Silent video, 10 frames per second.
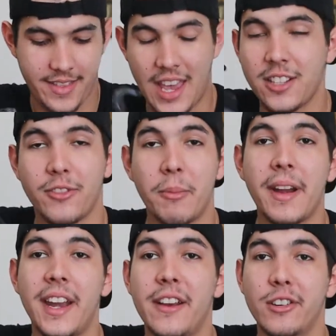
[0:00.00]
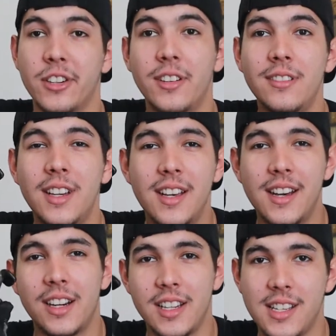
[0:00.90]
thanks for my neighbor,
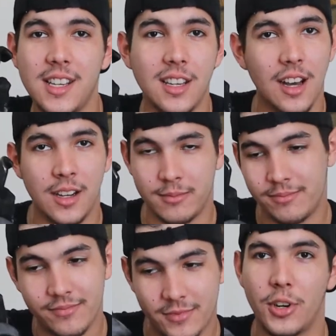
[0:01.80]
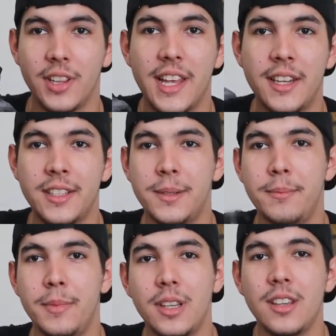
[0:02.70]
Rigi, for
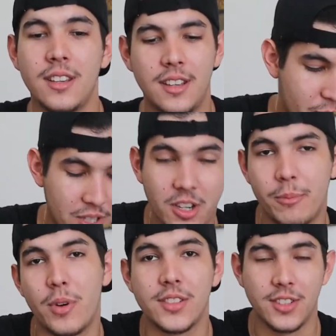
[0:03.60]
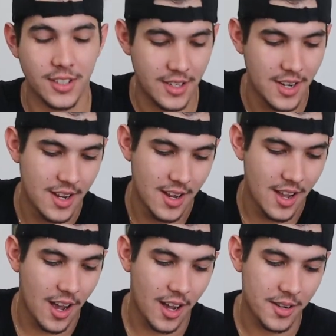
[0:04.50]
lending me spring compressor.
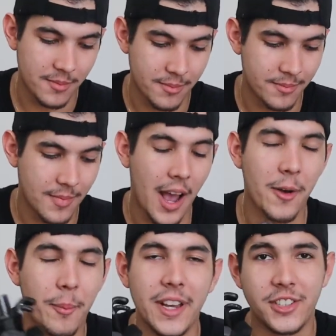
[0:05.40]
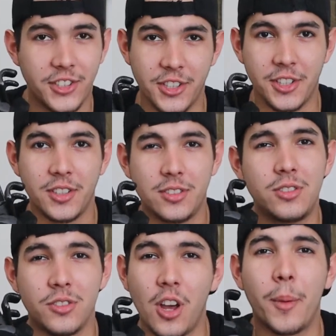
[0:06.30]
I'll make sure
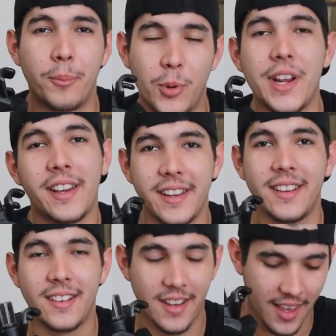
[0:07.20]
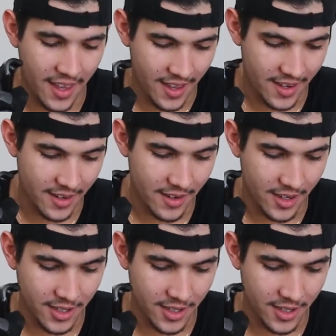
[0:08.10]
to not break it and